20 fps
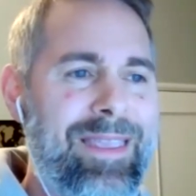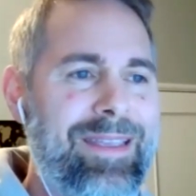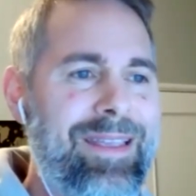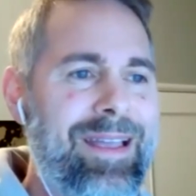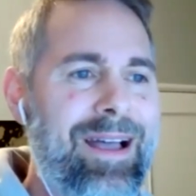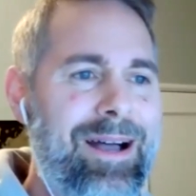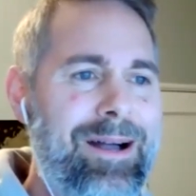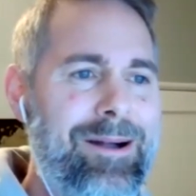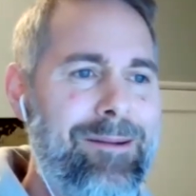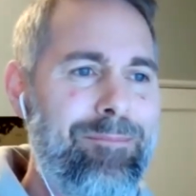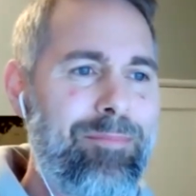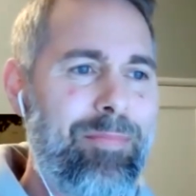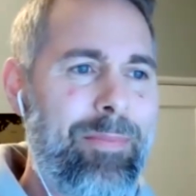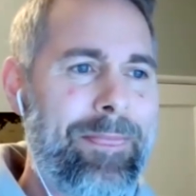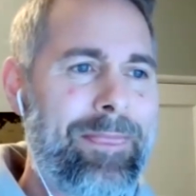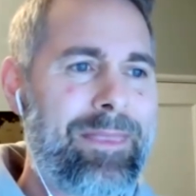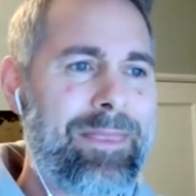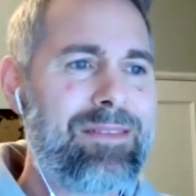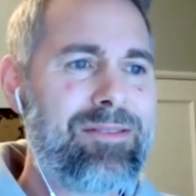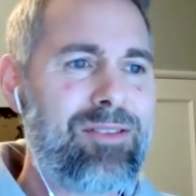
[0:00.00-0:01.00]
Um,
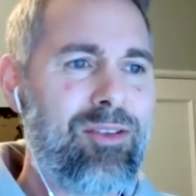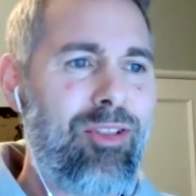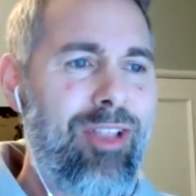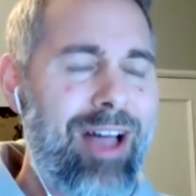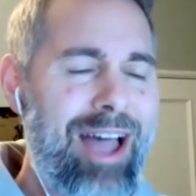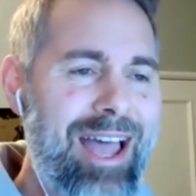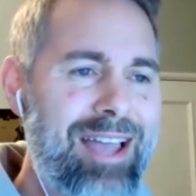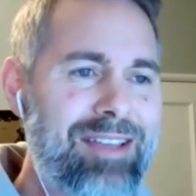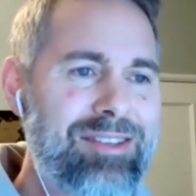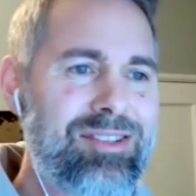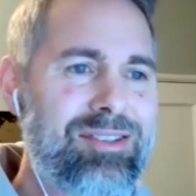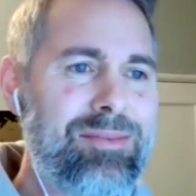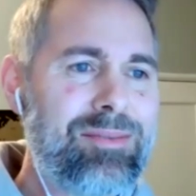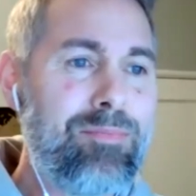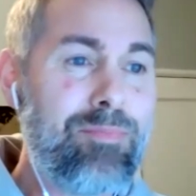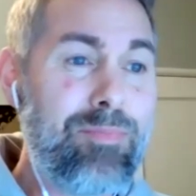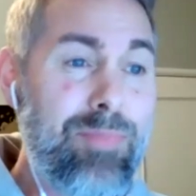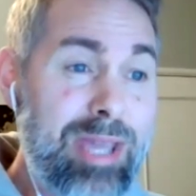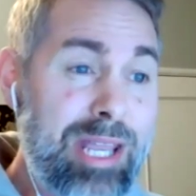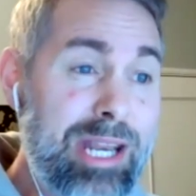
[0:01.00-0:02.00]
the last
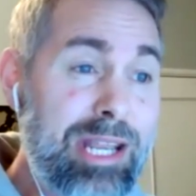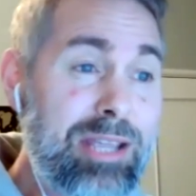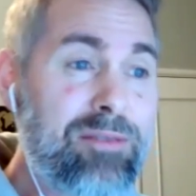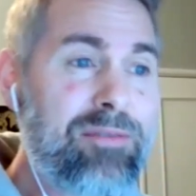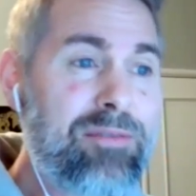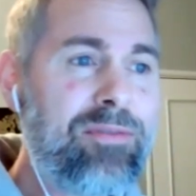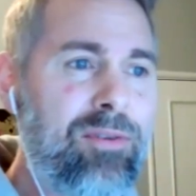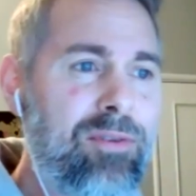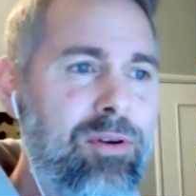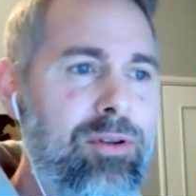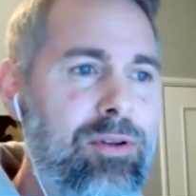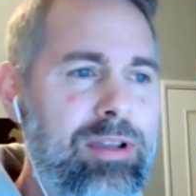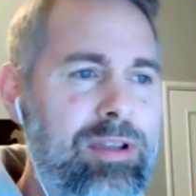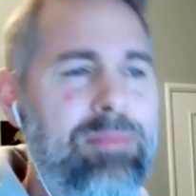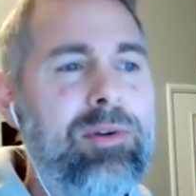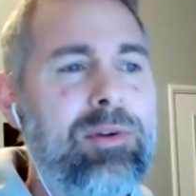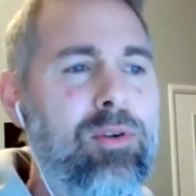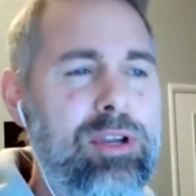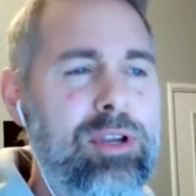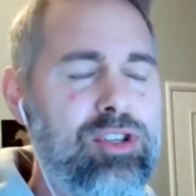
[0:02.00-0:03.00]
meaningful
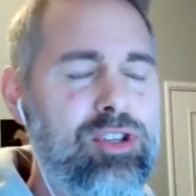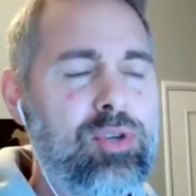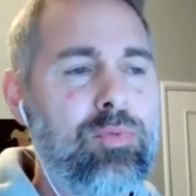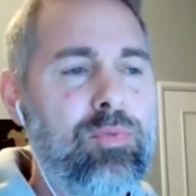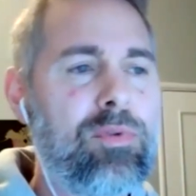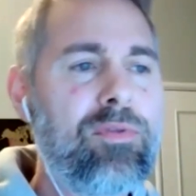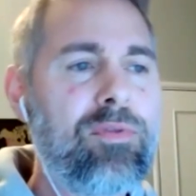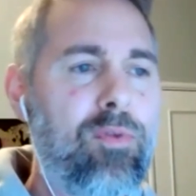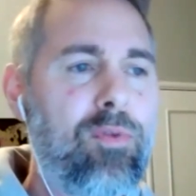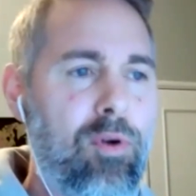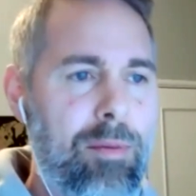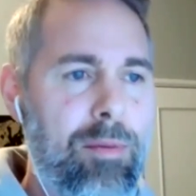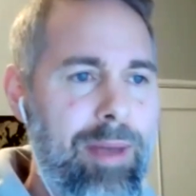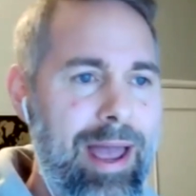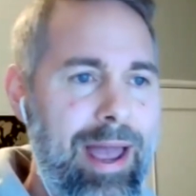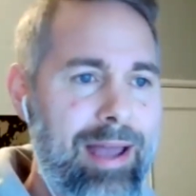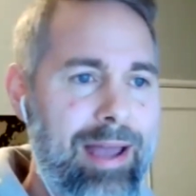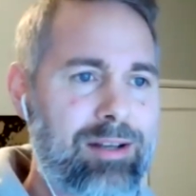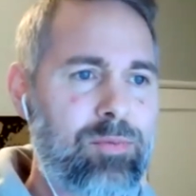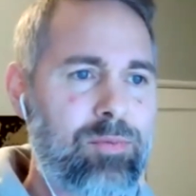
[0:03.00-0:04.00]
Immigration Reform
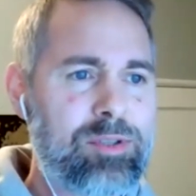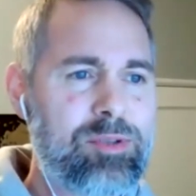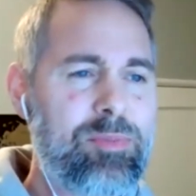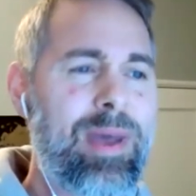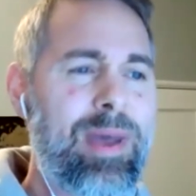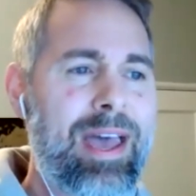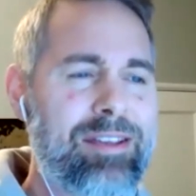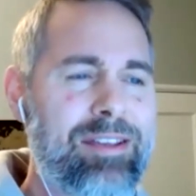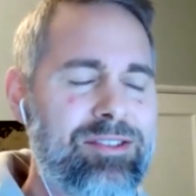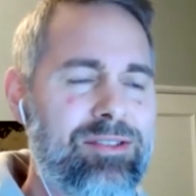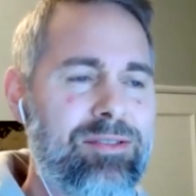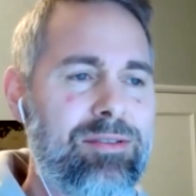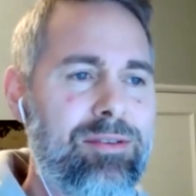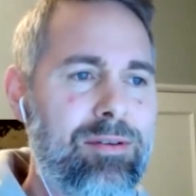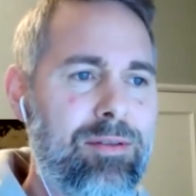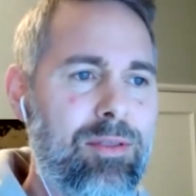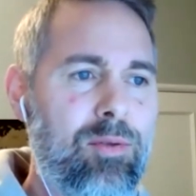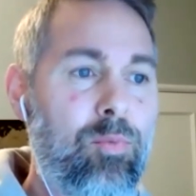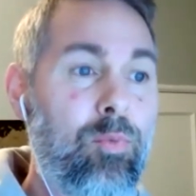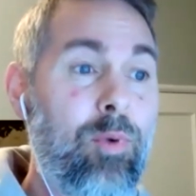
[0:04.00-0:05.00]
Act was passed under
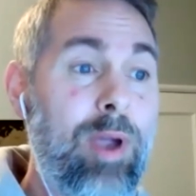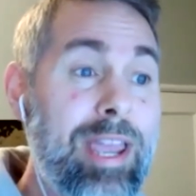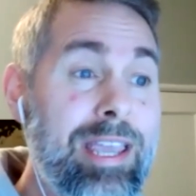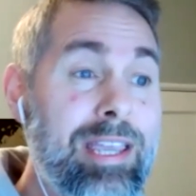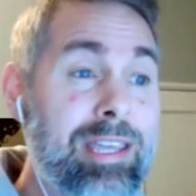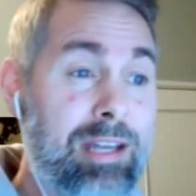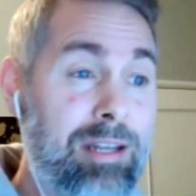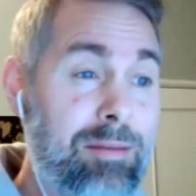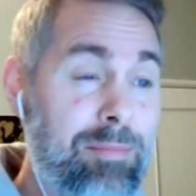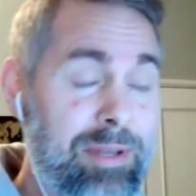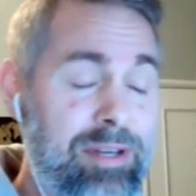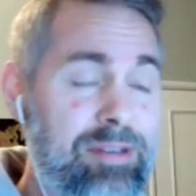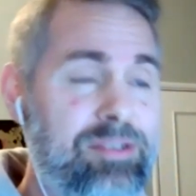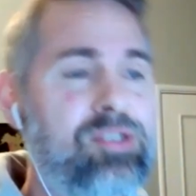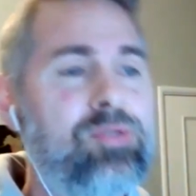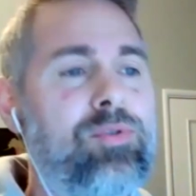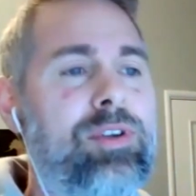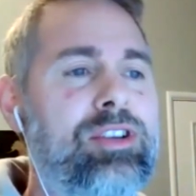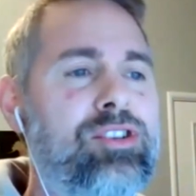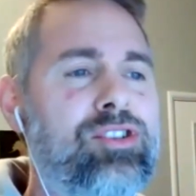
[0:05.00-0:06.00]
the Reagan
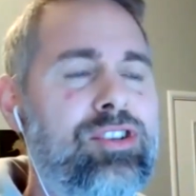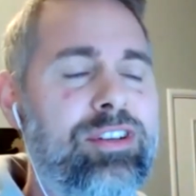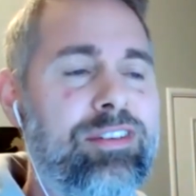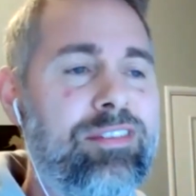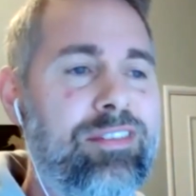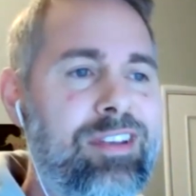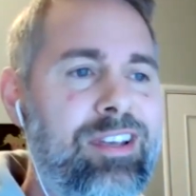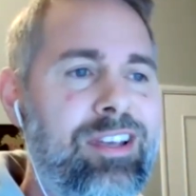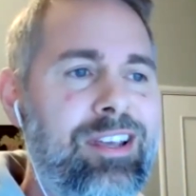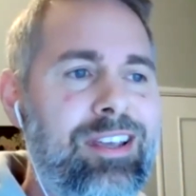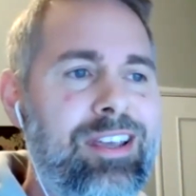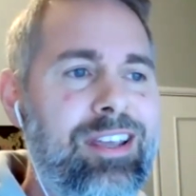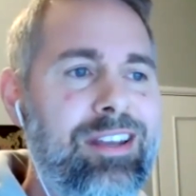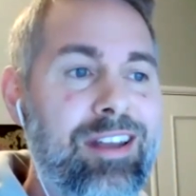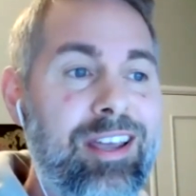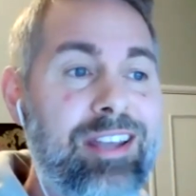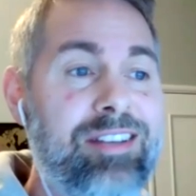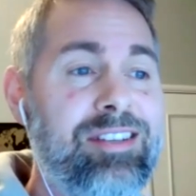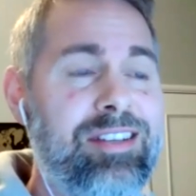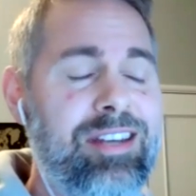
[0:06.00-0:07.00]
administration in
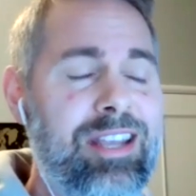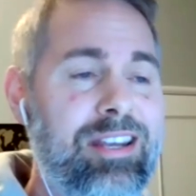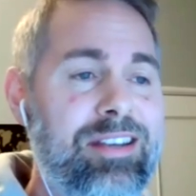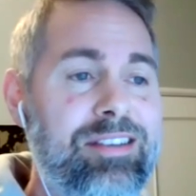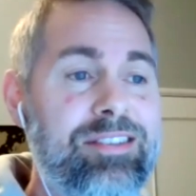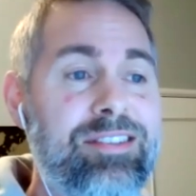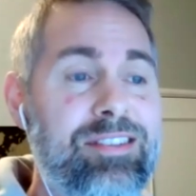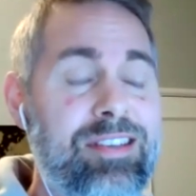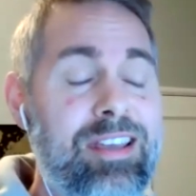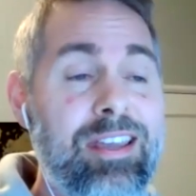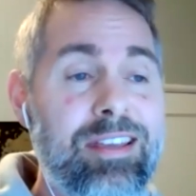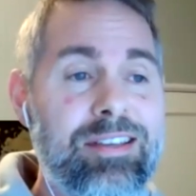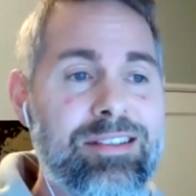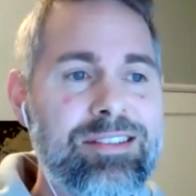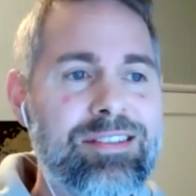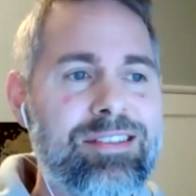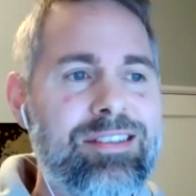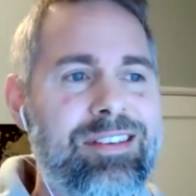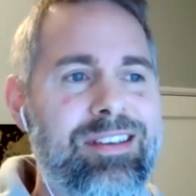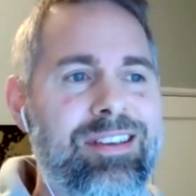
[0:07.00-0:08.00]

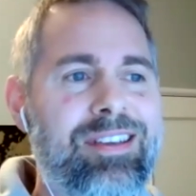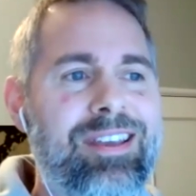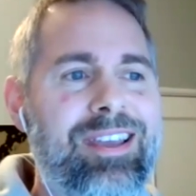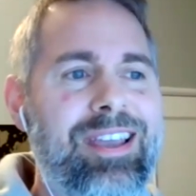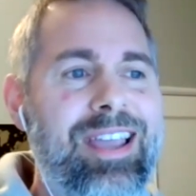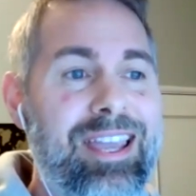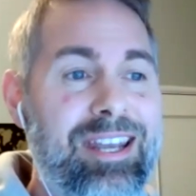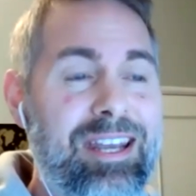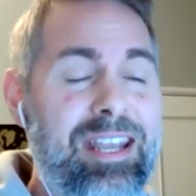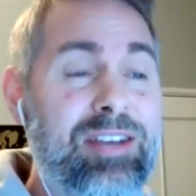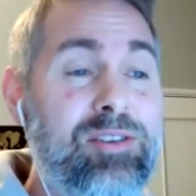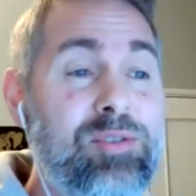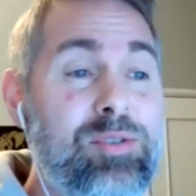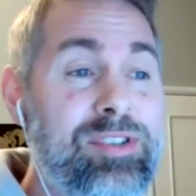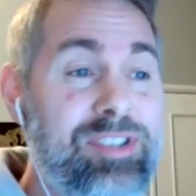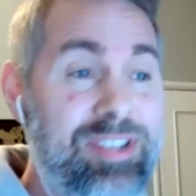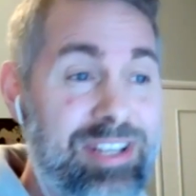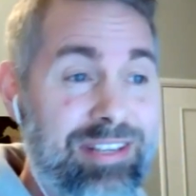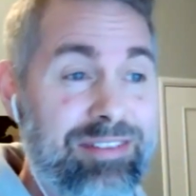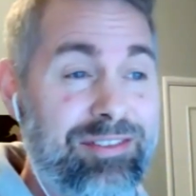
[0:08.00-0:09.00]
1986. And
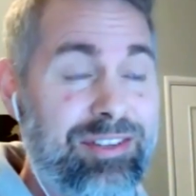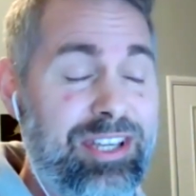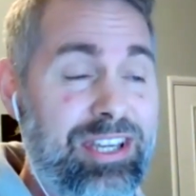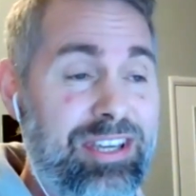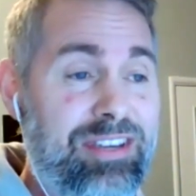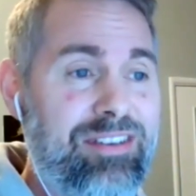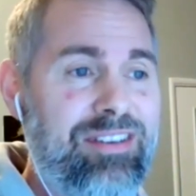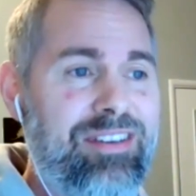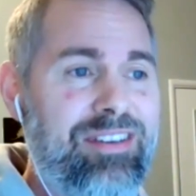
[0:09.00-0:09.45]
interestingly,